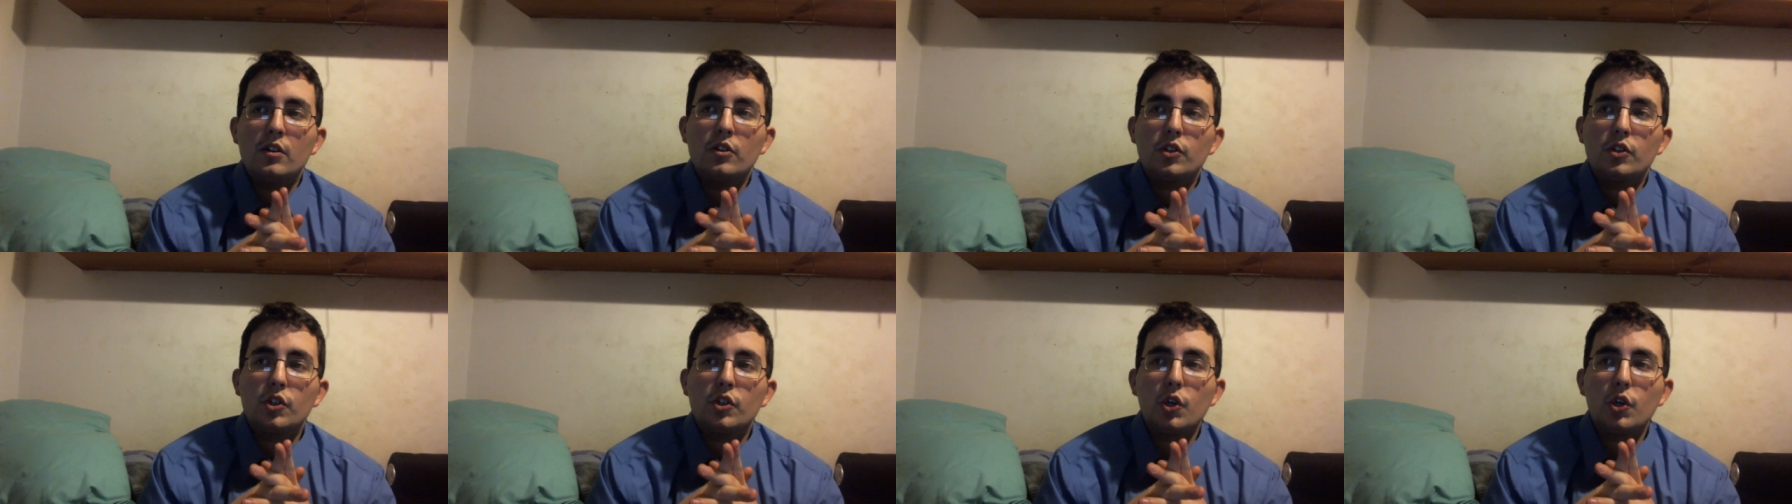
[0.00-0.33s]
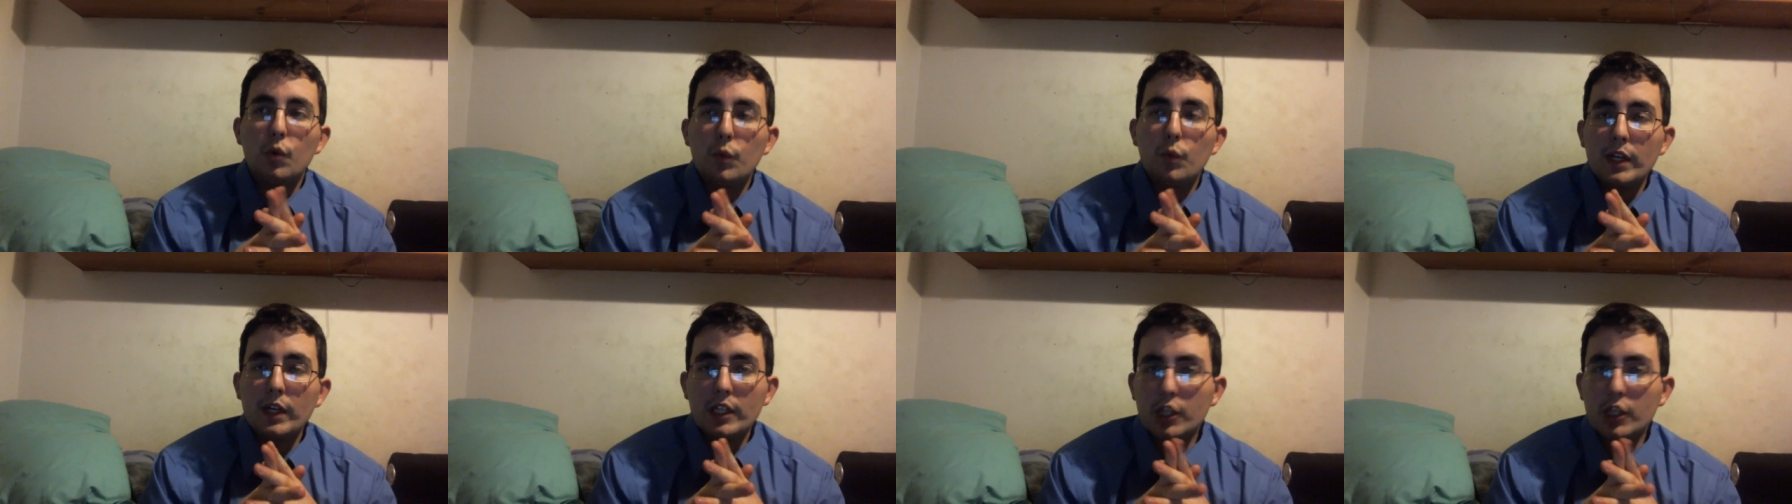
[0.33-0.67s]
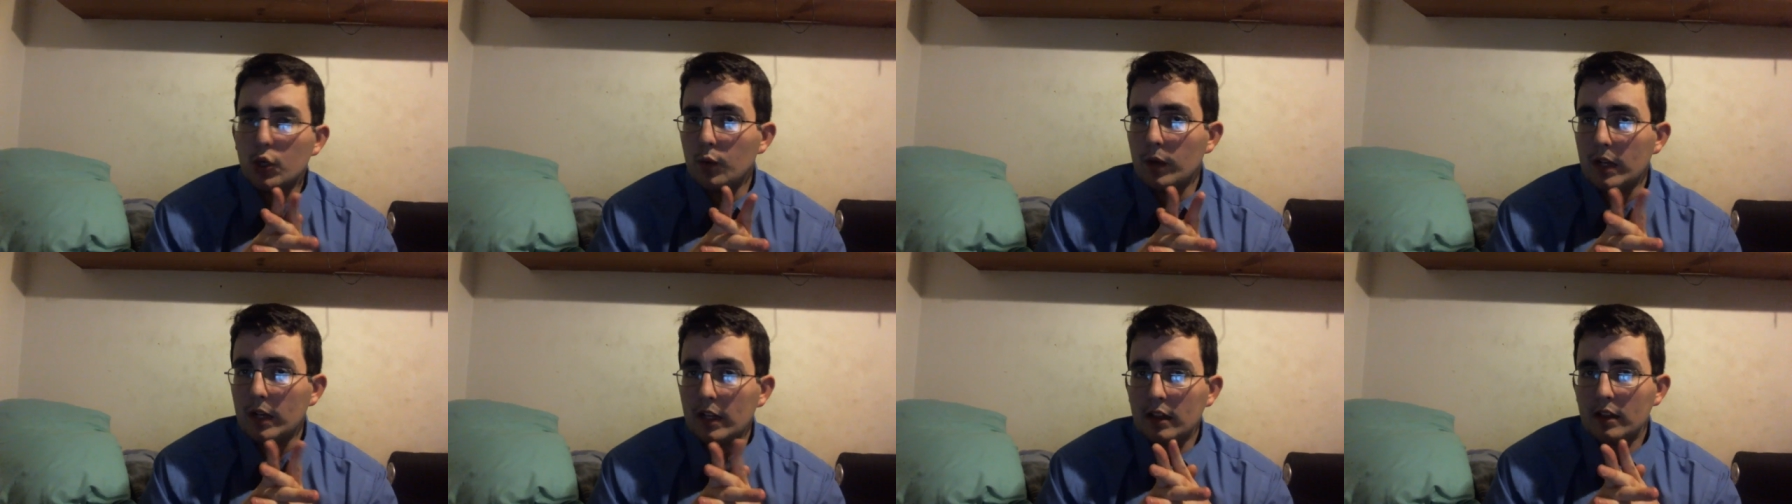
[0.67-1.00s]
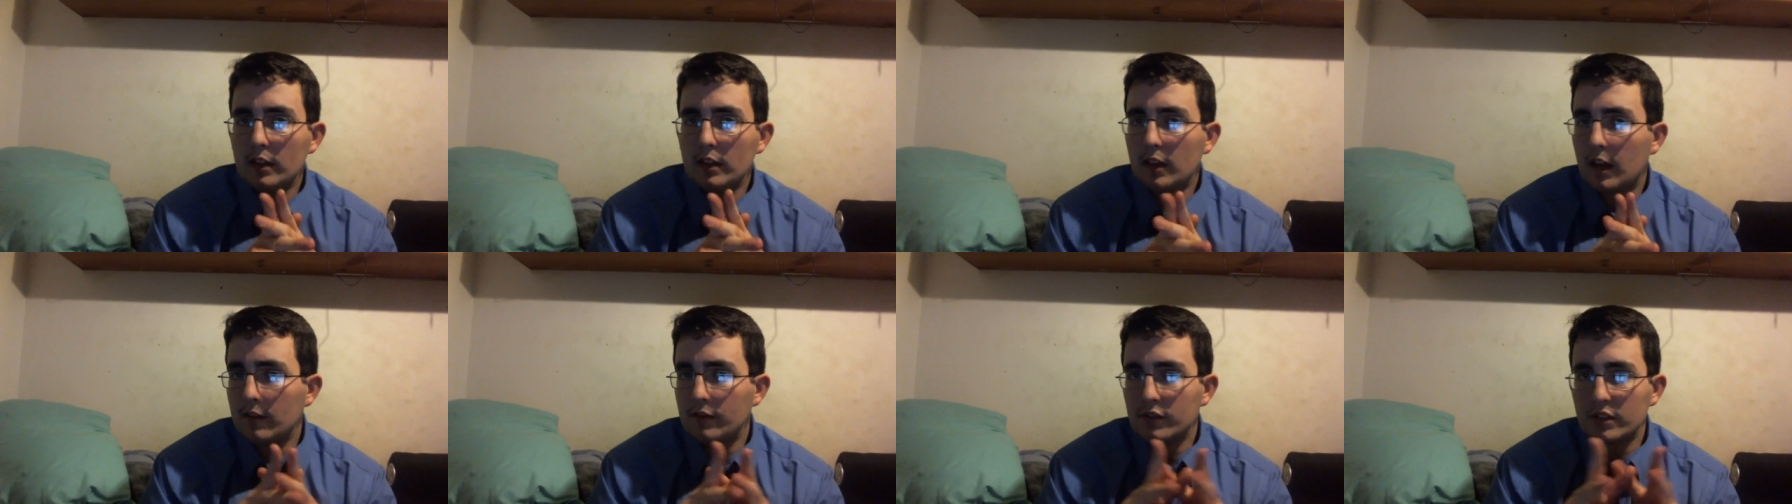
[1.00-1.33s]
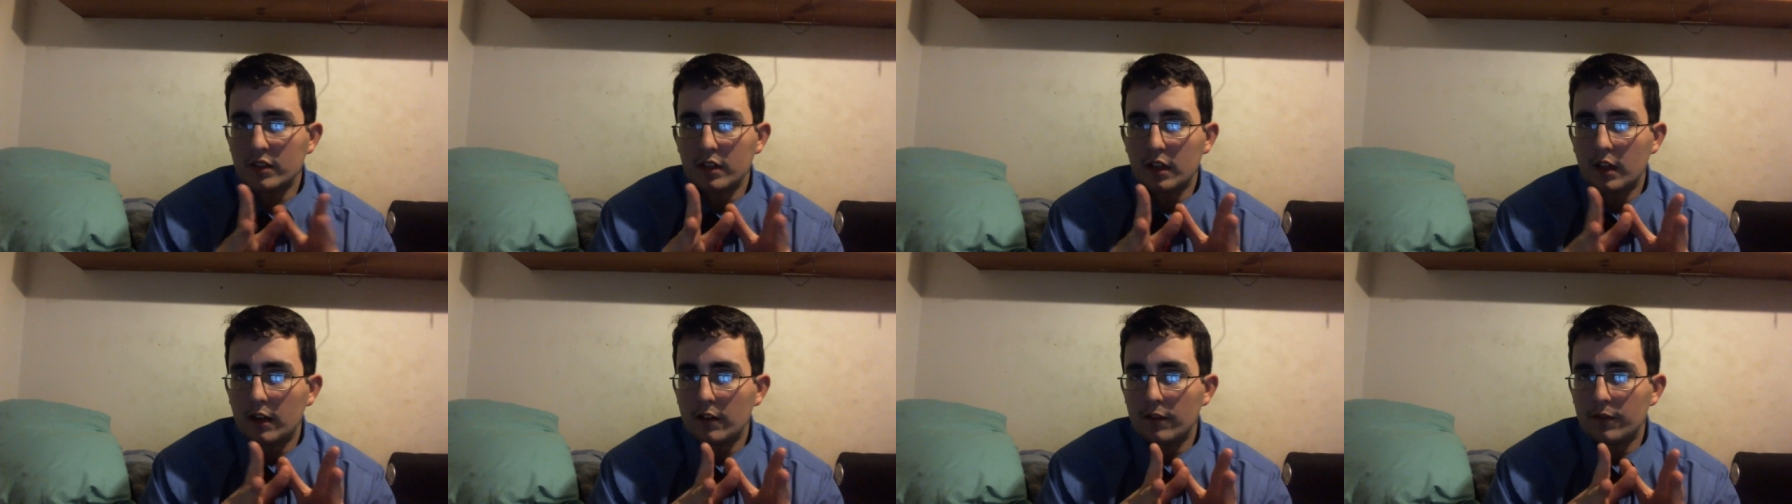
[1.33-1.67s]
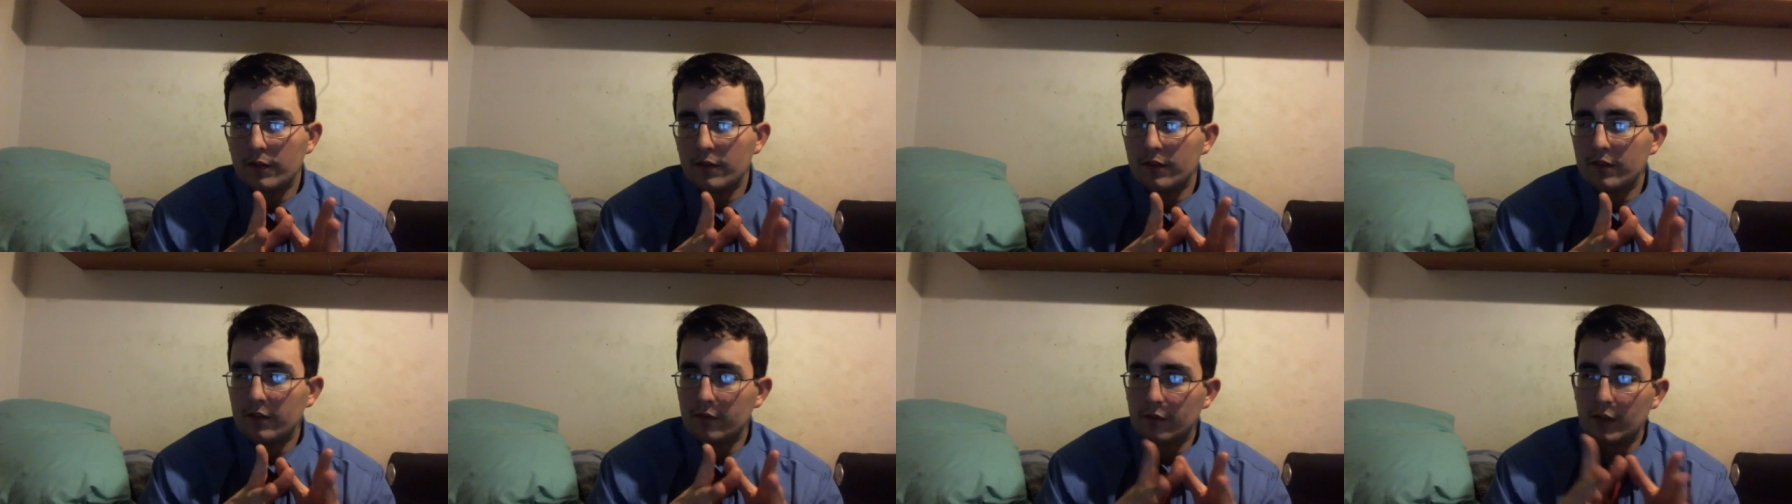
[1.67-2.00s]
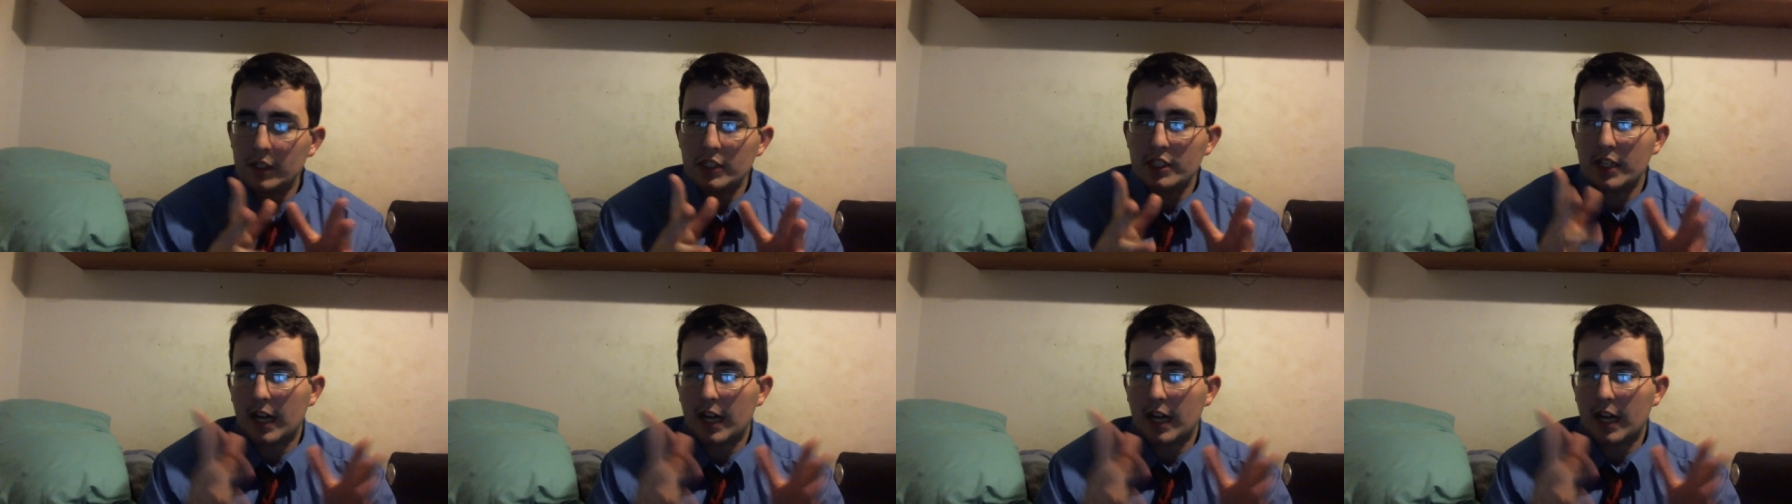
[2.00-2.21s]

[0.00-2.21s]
gooey gooey love stuff, which